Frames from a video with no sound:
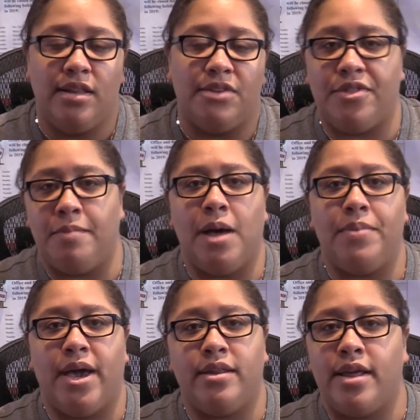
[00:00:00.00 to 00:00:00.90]
lift them up.
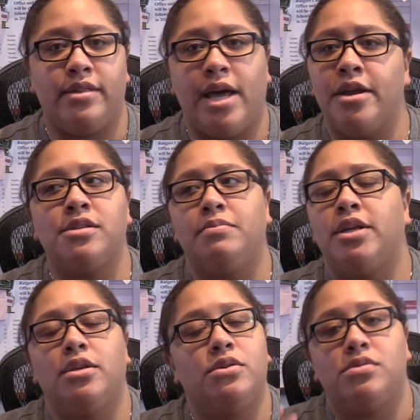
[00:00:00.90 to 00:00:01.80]
And that doesn't
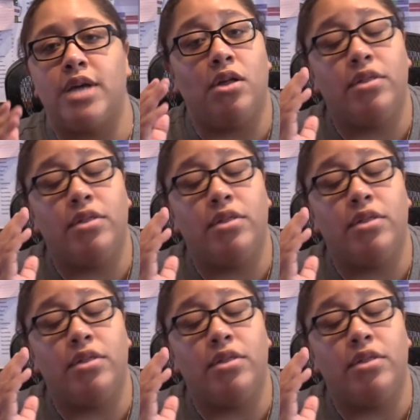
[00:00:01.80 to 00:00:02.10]
mean you tell